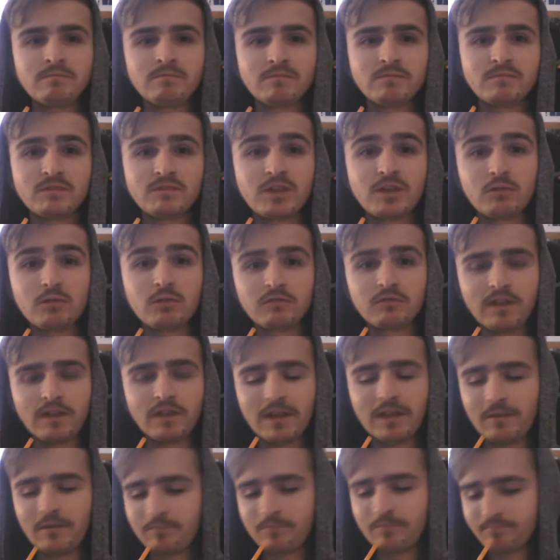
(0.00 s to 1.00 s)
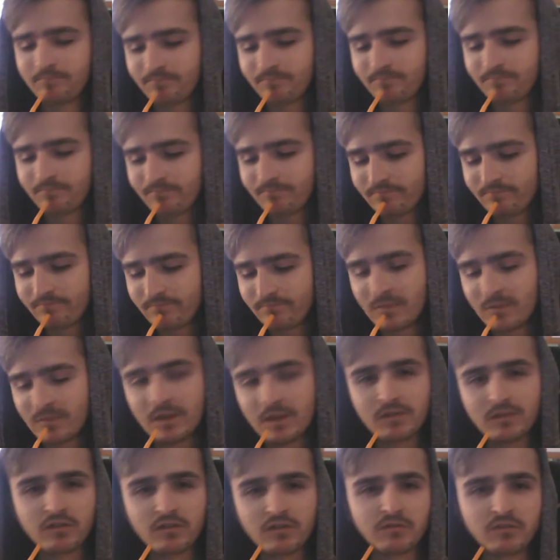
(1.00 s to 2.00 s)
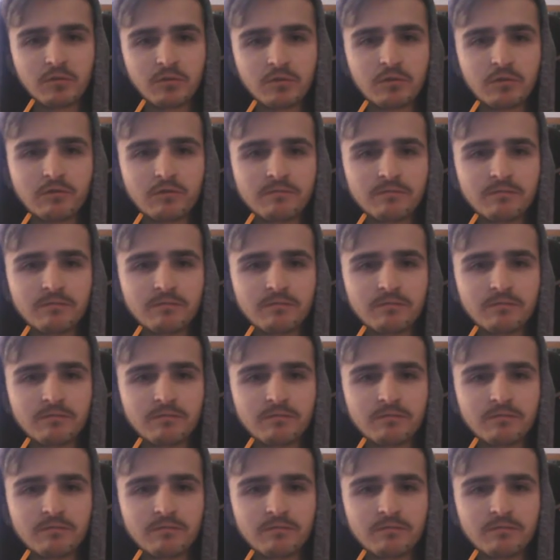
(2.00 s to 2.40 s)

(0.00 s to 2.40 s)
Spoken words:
Skills right there. So smooth.